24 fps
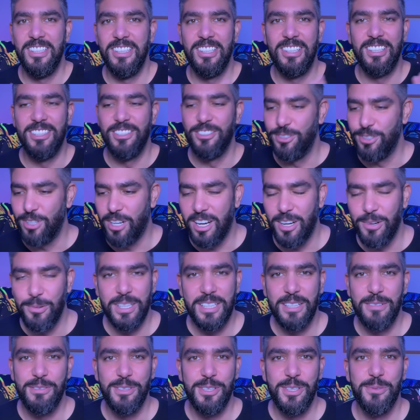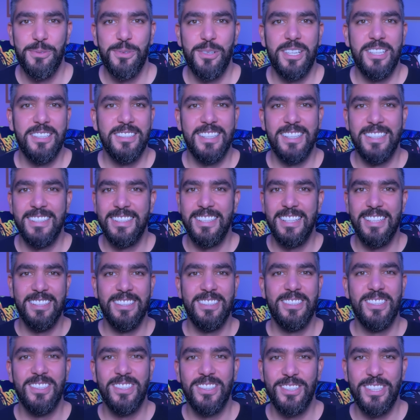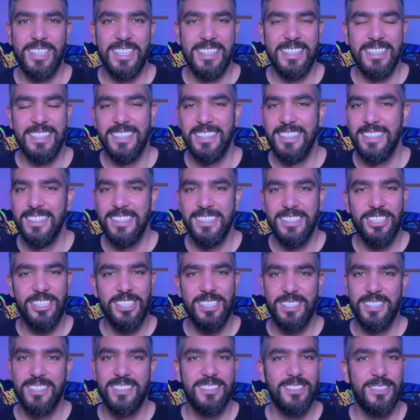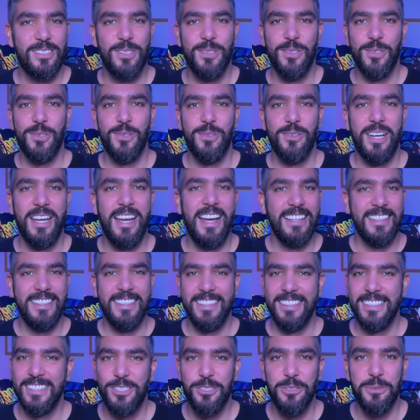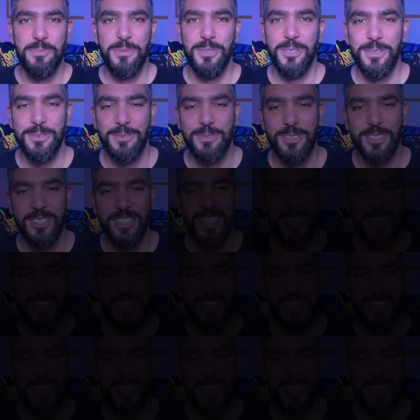You can draw whatever you want and tell it to create it. It's just so handy and so beautiful.